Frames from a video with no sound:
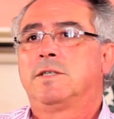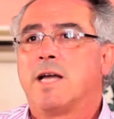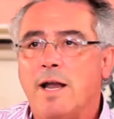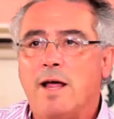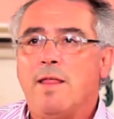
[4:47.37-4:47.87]

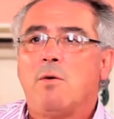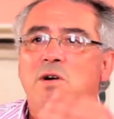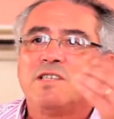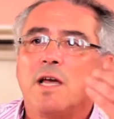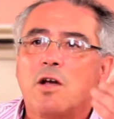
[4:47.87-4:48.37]
Canada
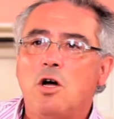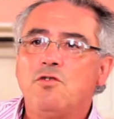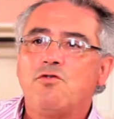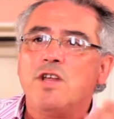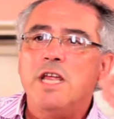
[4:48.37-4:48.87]
was a
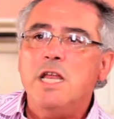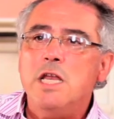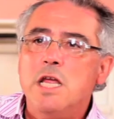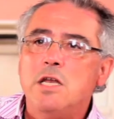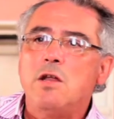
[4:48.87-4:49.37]
country
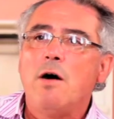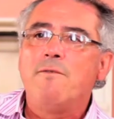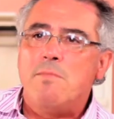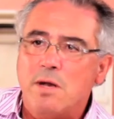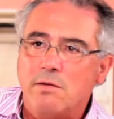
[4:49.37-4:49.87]
in need
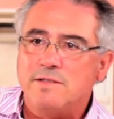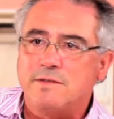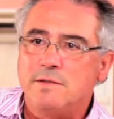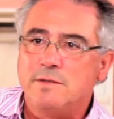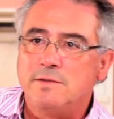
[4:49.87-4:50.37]
of
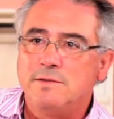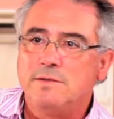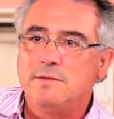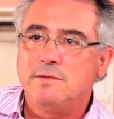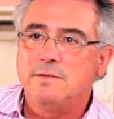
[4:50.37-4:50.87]
immigrants
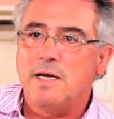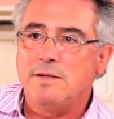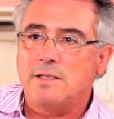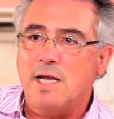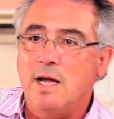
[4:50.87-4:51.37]

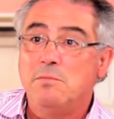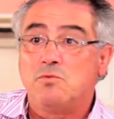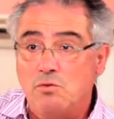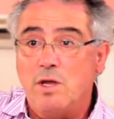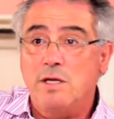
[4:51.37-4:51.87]
at that time.
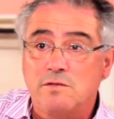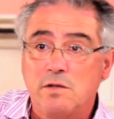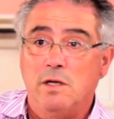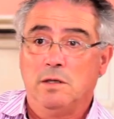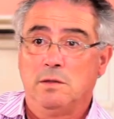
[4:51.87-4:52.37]
Today,
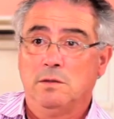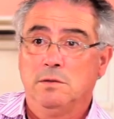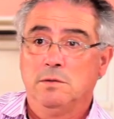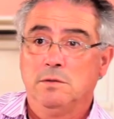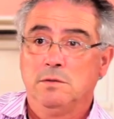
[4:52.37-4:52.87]
still.
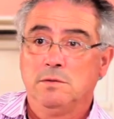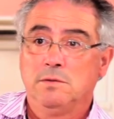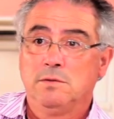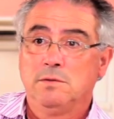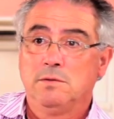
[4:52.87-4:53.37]

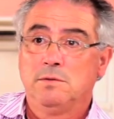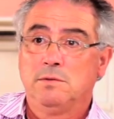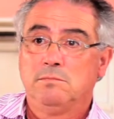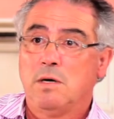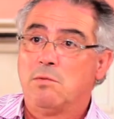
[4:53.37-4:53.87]

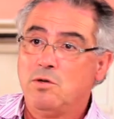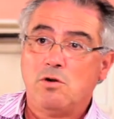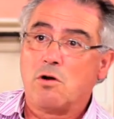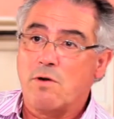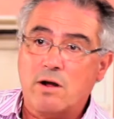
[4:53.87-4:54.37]
But we do
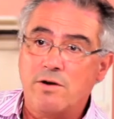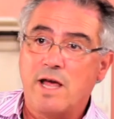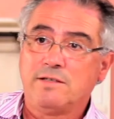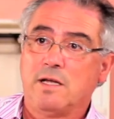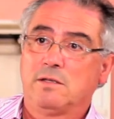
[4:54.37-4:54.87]
not
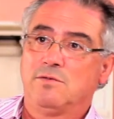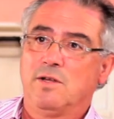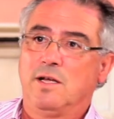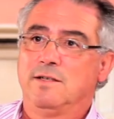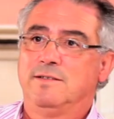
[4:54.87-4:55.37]
recognize that today.